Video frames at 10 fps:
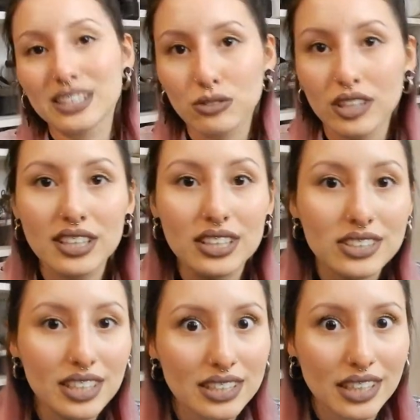this one, it
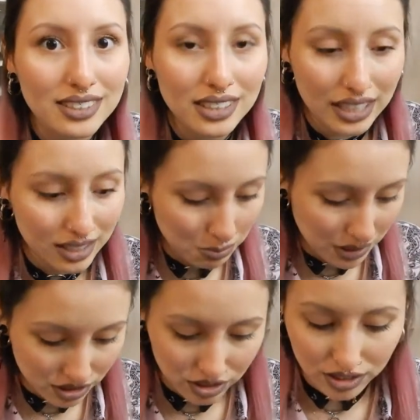looks exactly like the
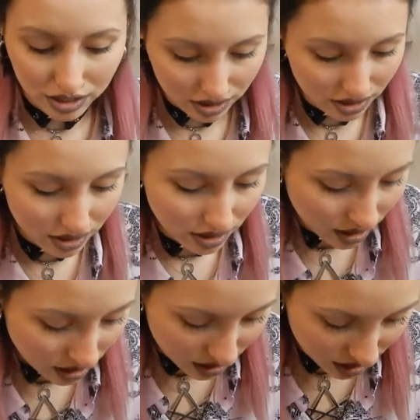pictures.
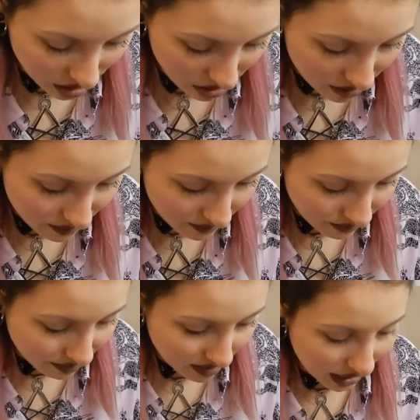So,
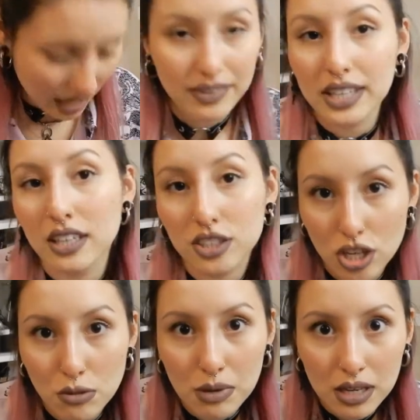I mean, it
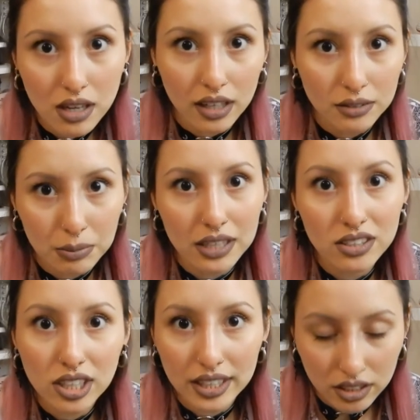should be at a
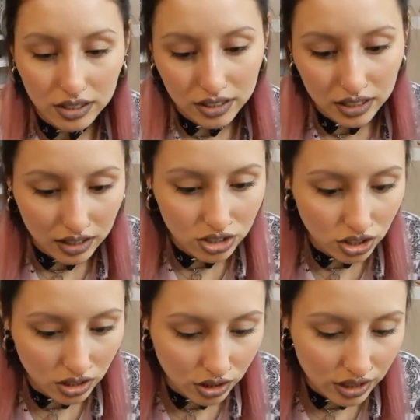page like the Dollskill. It
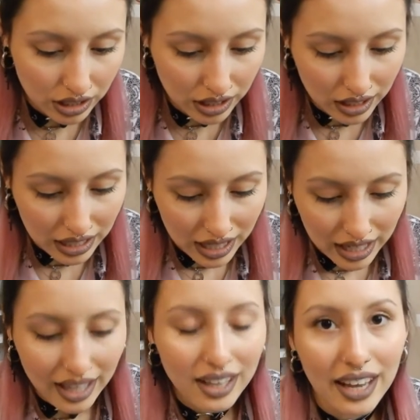should look
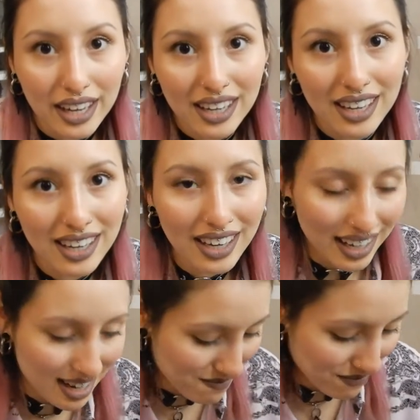like
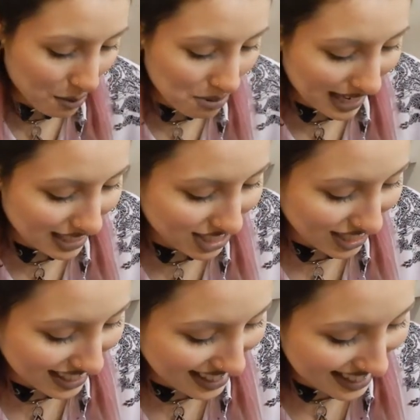the
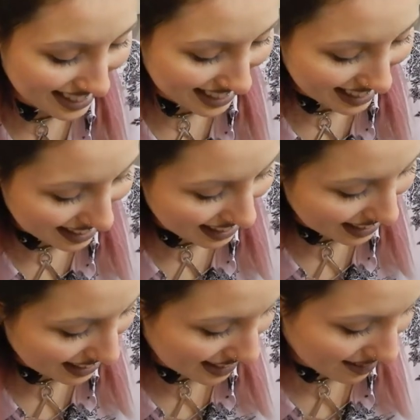picture.
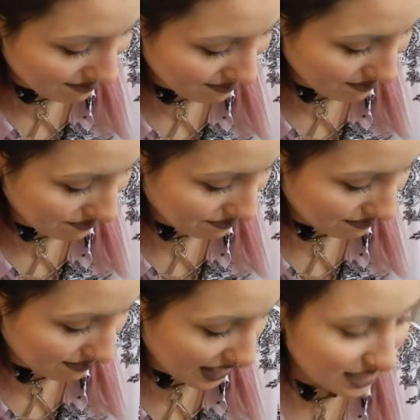
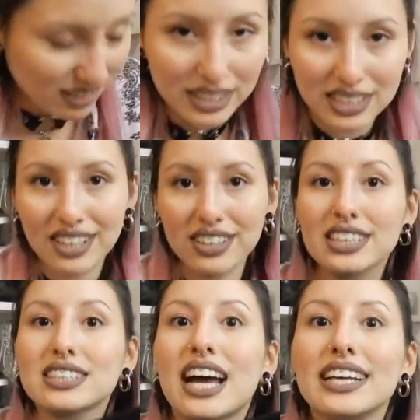Yeah, so this here
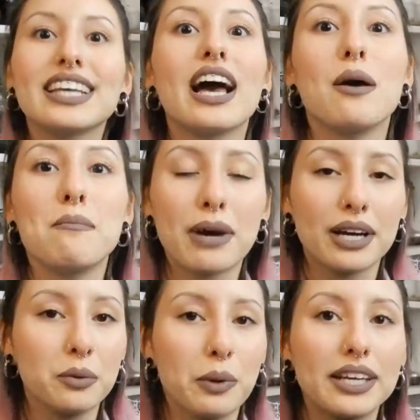is a size M.
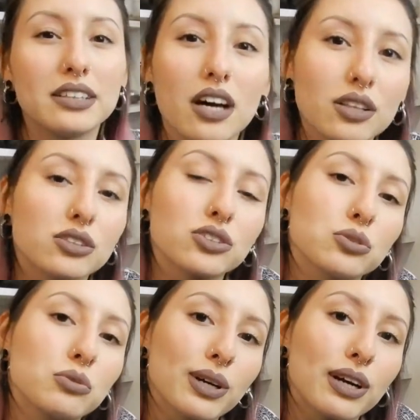By the way, the other
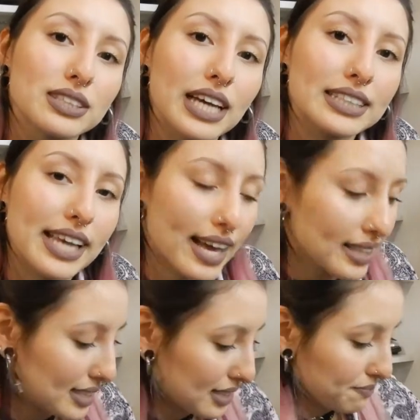two were a size
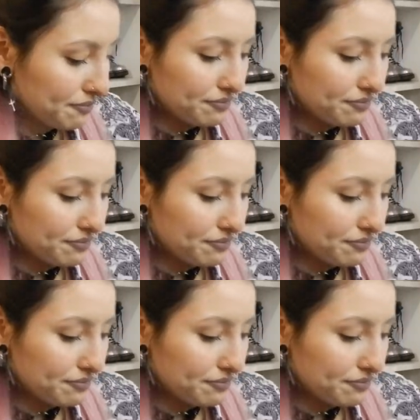S.